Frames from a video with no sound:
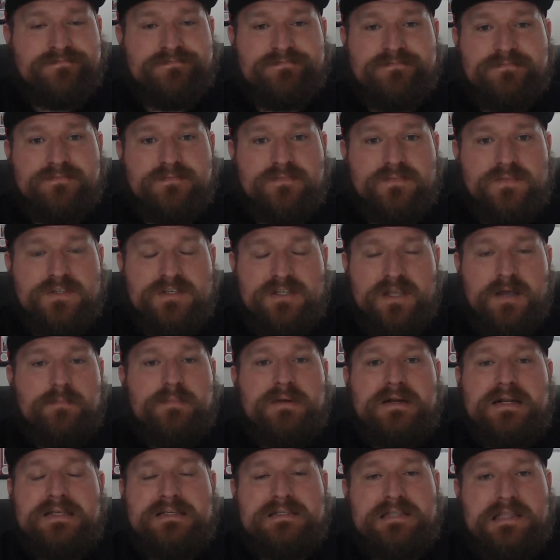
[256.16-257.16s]

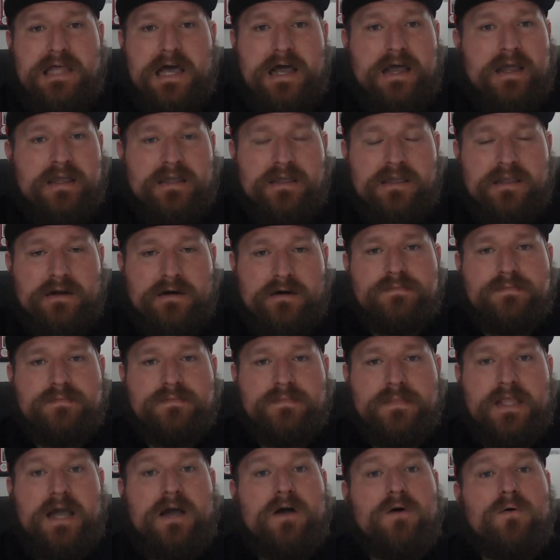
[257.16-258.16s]
somebody's lying here.
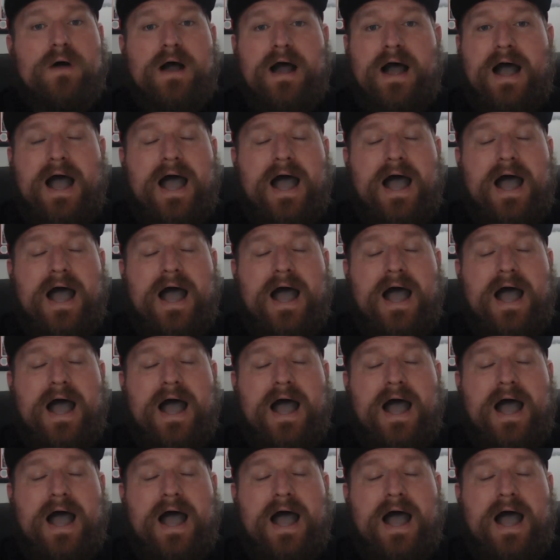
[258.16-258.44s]
Now,